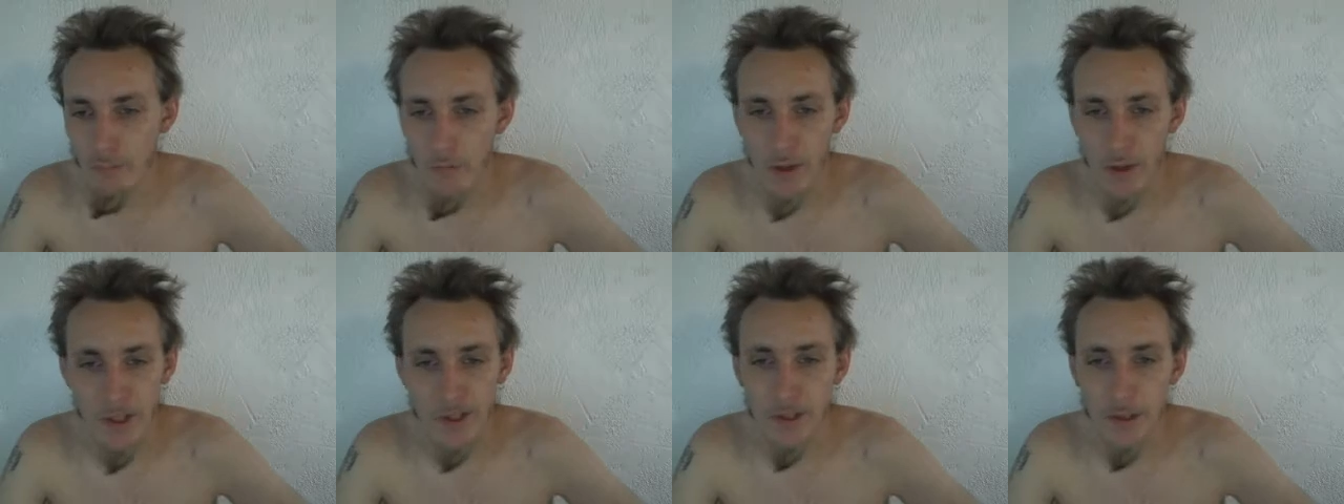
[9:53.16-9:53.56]

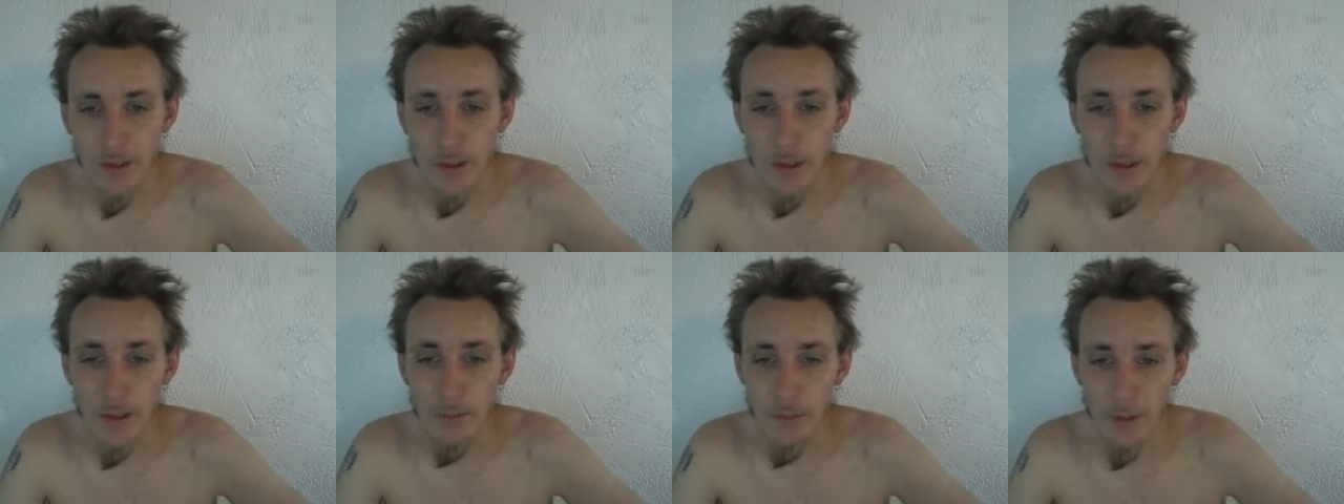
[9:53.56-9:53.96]

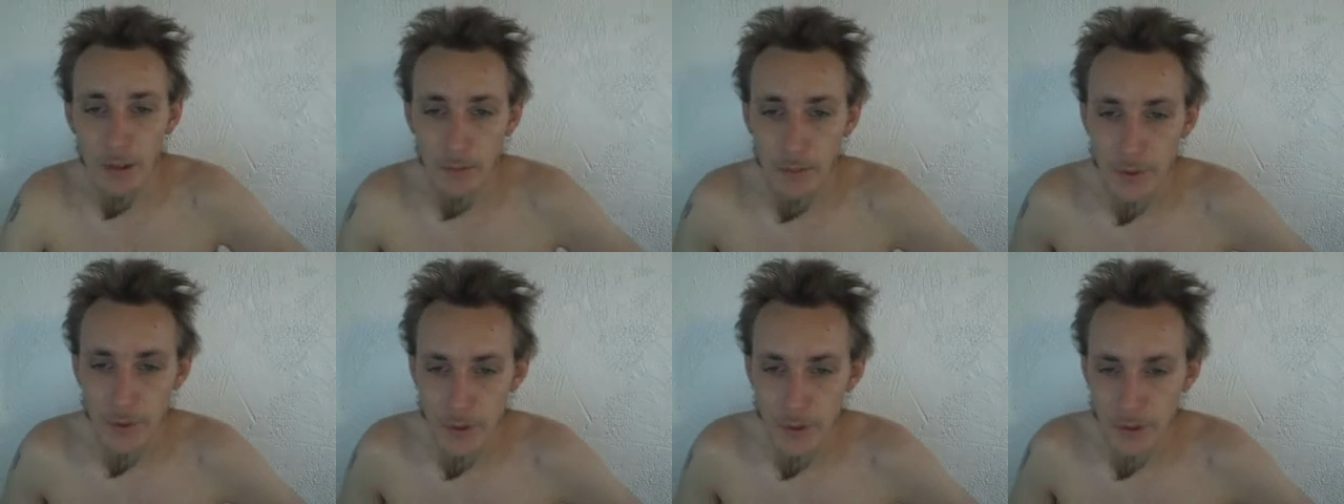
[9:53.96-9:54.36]
it's going to be
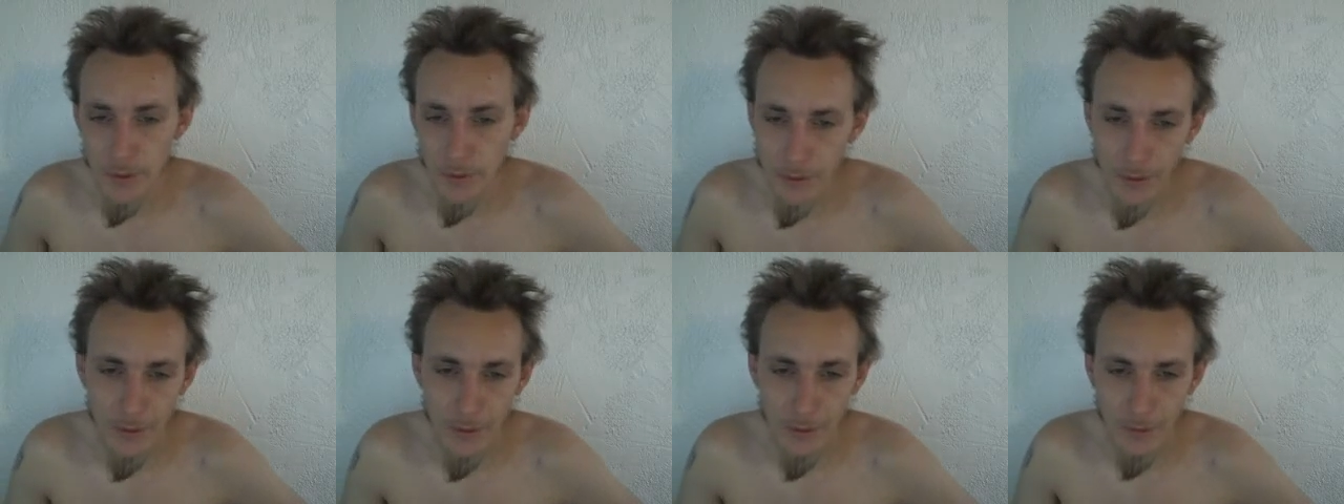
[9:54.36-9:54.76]
almost a
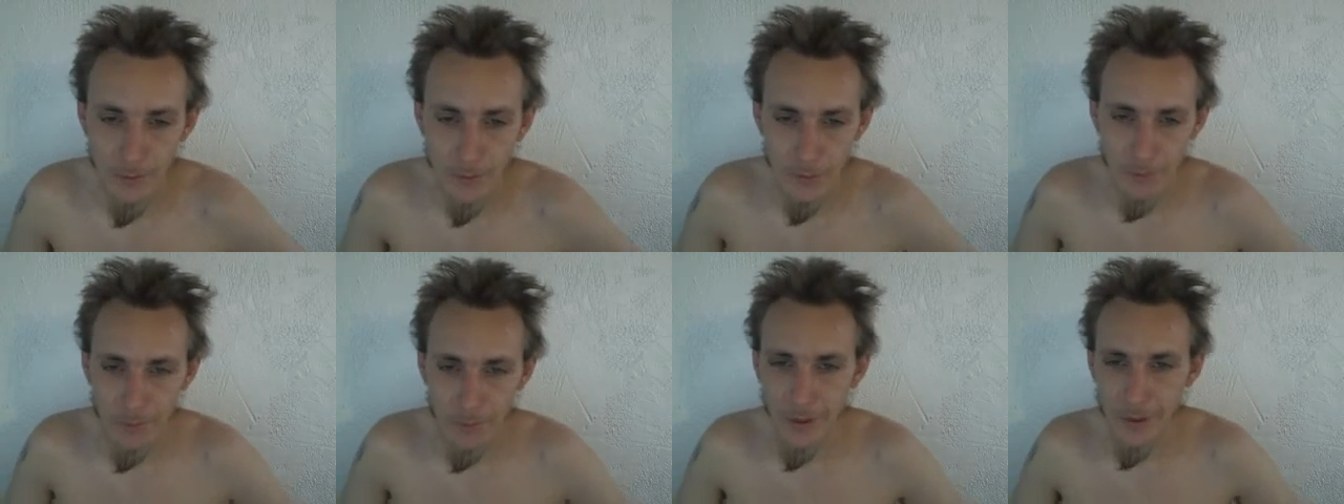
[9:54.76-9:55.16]

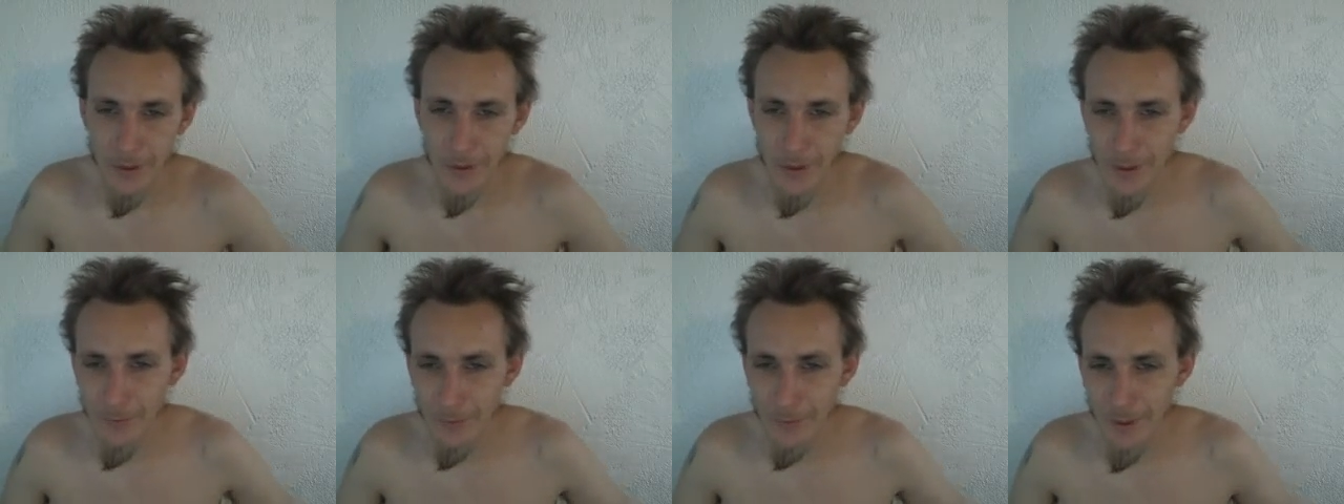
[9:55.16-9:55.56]
completely
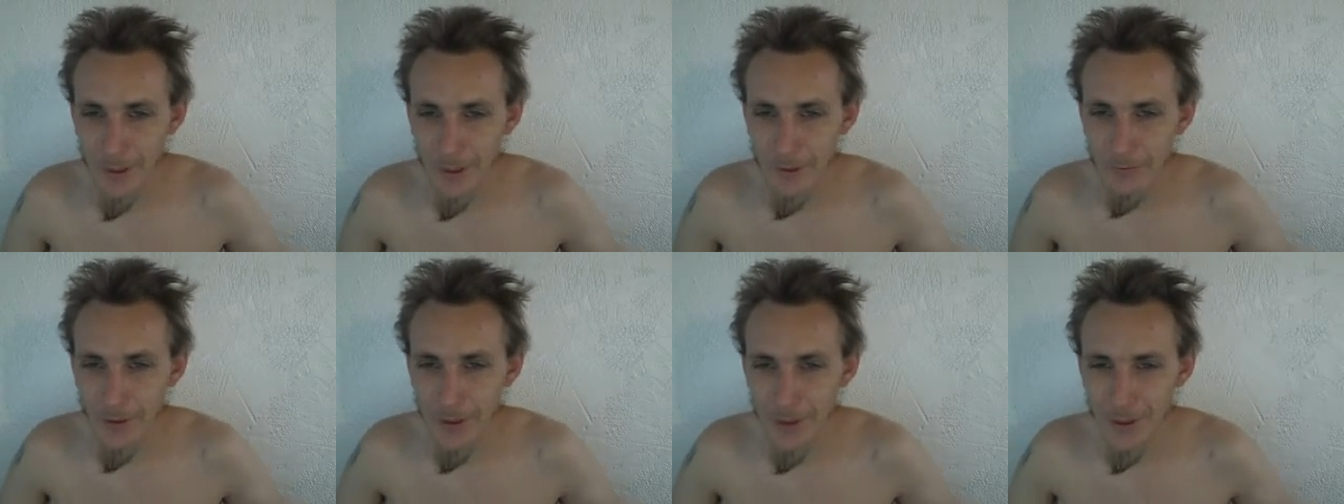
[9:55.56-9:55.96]
different
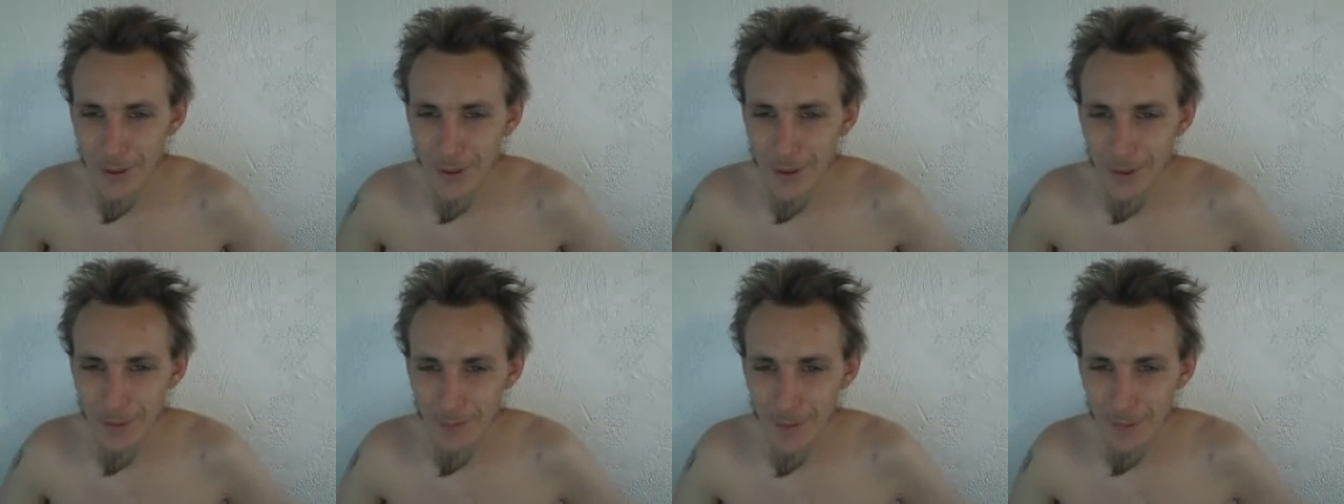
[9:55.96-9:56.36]
operating
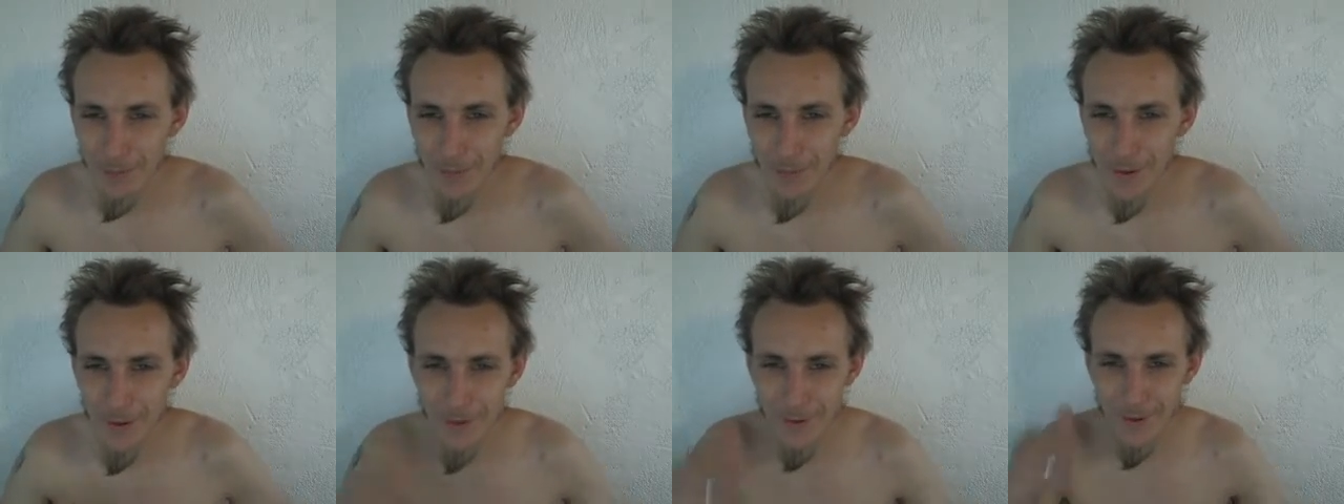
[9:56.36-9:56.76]
system when I'm
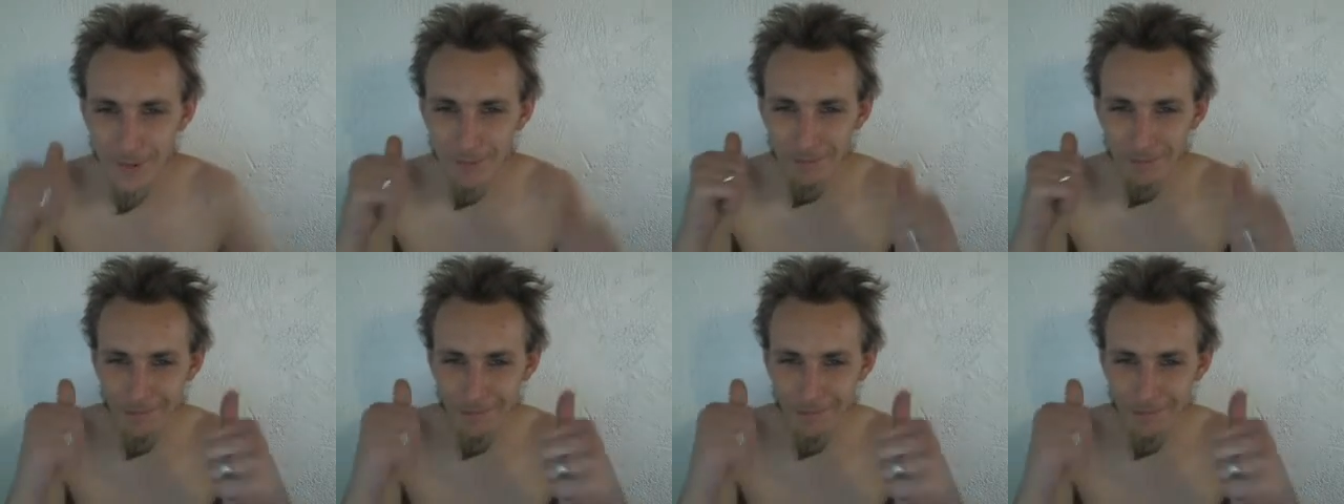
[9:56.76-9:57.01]
done.